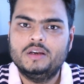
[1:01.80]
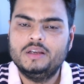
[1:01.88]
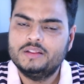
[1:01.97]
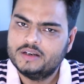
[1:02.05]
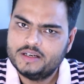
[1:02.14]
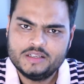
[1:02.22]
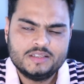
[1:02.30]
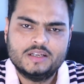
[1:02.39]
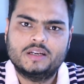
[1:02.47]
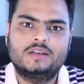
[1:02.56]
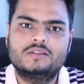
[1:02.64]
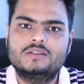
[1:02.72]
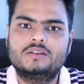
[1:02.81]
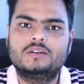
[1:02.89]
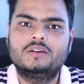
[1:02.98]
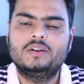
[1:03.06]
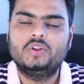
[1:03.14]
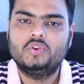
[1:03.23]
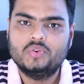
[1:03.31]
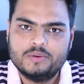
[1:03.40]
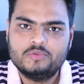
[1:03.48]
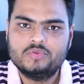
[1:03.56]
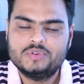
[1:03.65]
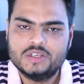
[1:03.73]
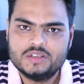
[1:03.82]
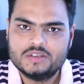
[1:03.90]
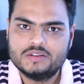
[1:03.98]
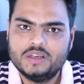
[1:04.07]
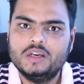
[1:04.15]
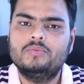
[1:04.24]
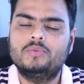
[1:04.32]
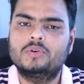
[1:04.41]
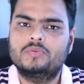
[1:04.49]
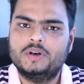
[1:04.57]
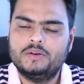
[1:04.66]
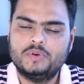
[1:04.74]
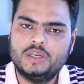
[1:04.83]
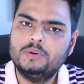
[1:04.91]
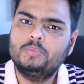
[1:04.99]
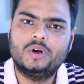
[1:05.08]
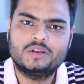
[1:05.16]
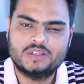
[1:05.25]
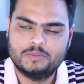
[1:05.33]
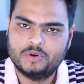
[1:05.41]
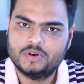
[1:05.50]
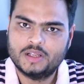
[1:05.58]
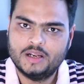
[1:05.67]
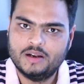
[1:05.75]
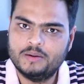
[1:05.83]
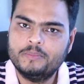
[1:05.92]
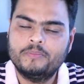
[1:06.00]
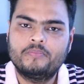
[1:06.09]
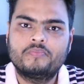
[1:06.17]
In 30 seconds, you have to just think 4 or 5 key points about LLM